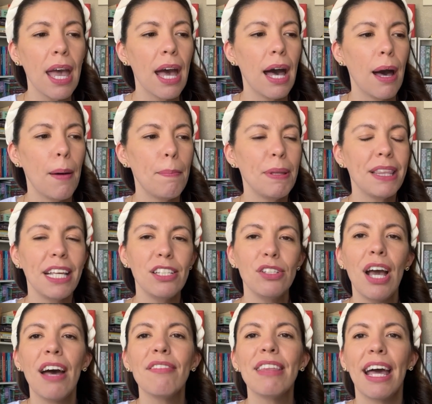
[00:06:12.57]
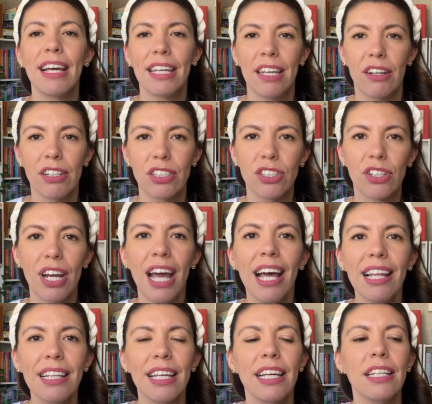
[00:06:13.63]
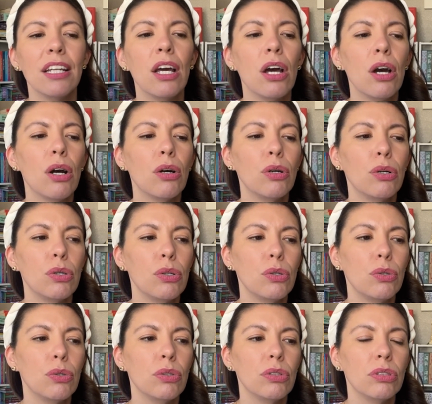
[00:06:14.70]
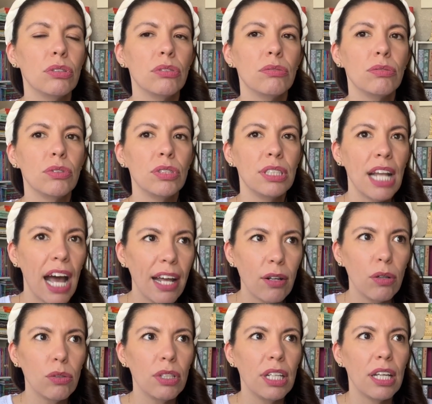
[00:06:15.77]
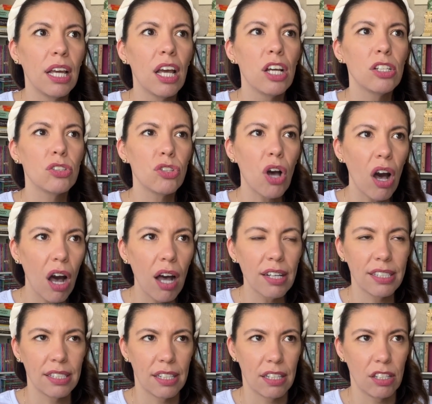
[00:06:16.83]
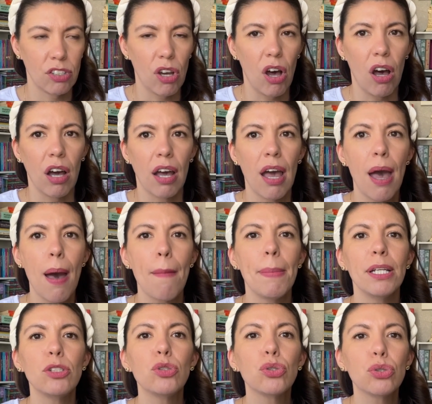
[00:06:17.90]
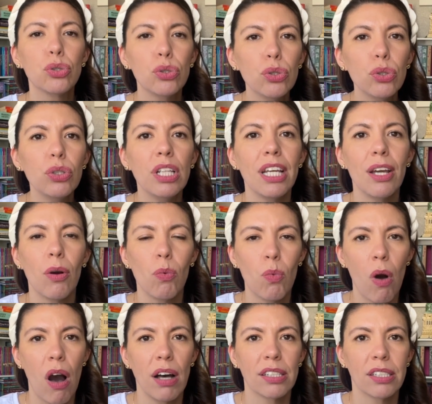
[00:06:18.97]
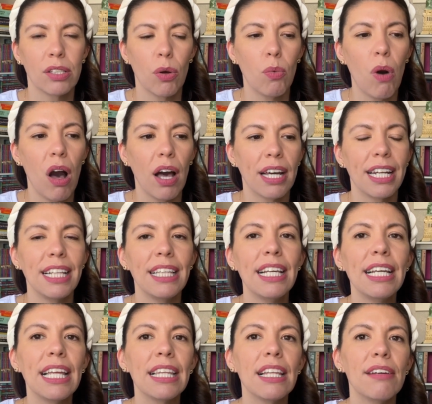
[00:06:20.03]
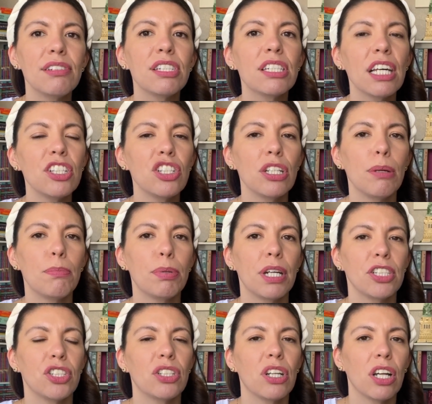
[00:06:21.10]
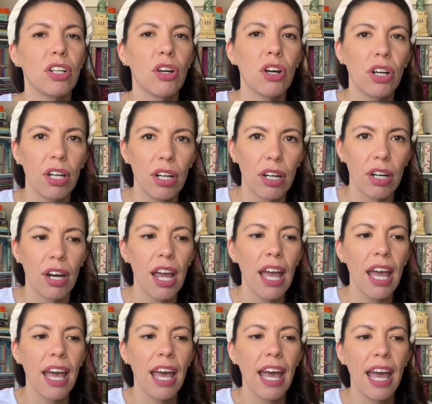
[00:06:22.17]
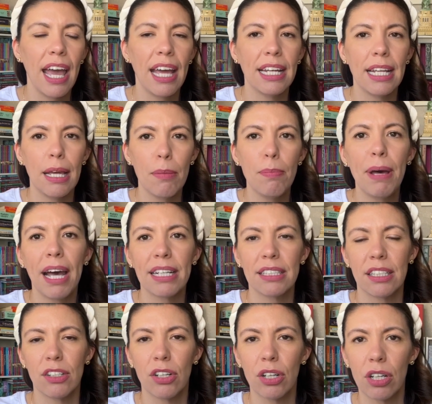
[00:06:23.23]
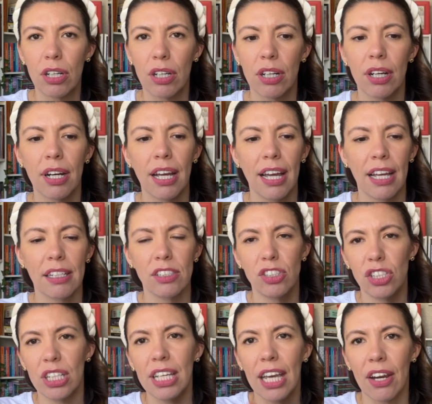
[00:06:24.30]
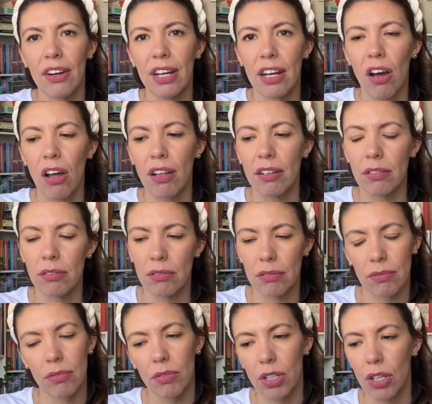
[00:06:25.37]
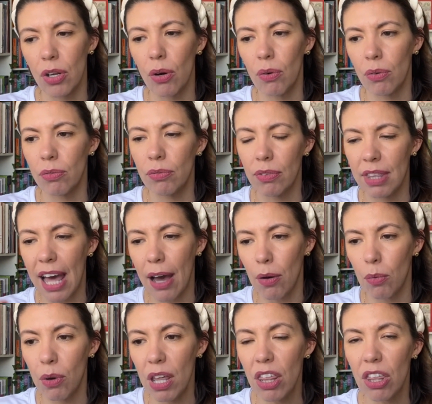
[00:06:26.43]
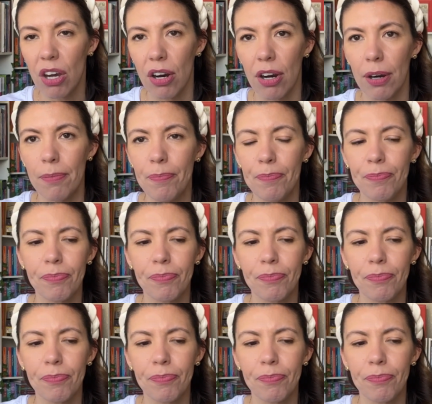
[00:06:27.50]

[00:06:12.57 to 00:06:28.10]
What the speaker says: But then you have that character, Helen, who not only talks the talk, but truly walks the walk. And I think it left such an impression on her and impacted her, and she carried on, you know, that with her.